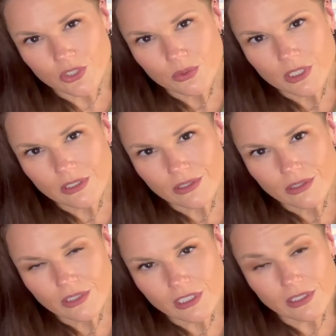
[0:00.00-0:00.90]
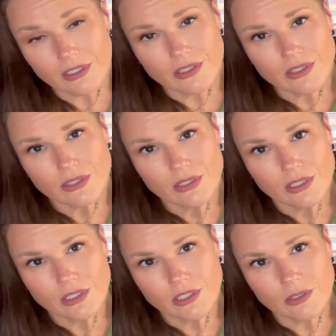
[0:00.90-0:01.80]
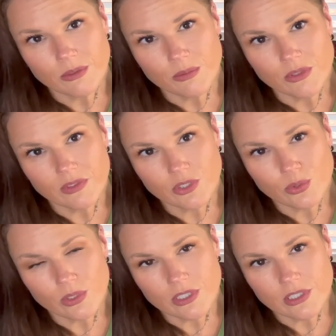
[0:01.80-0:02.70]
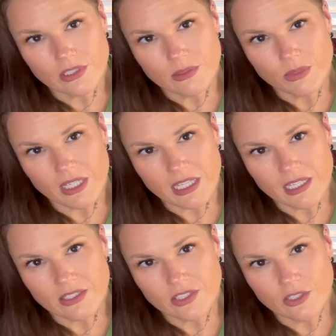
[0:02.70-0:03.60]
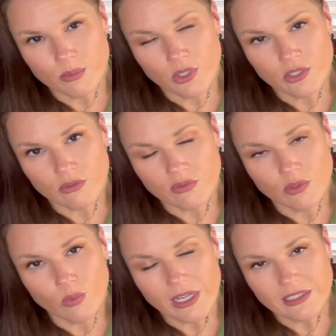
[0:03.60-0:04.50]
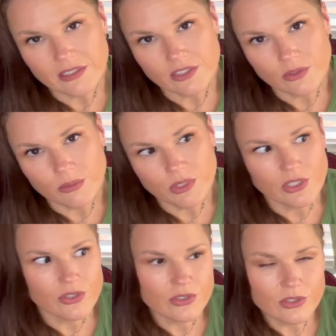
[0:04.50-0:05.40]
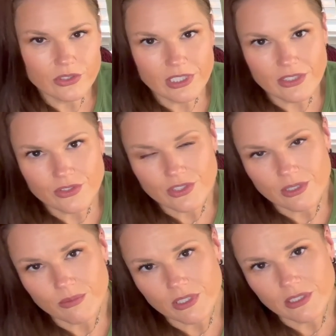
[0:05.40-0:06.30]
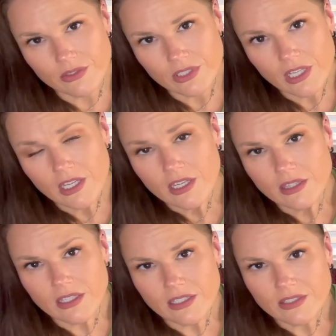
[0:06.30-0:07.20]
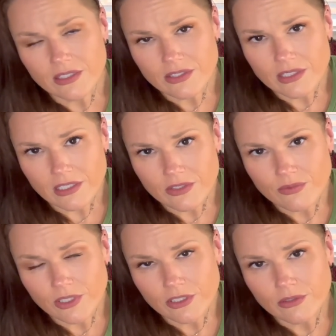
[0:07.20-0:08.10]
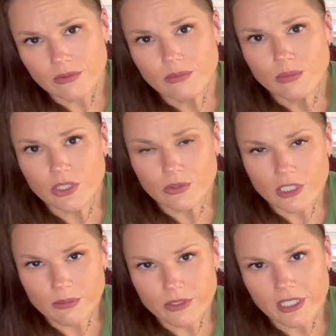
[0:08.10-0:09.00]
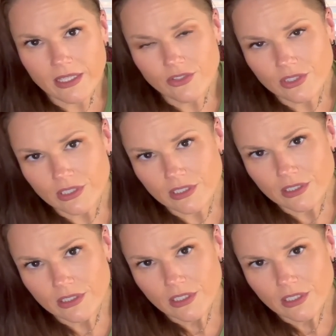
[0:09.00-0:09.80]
to it. It does. You've been moving towards this, but I can't see you putting your full weight into it because you're still attached to something else that does not satisfy you, but you keep engaging in it.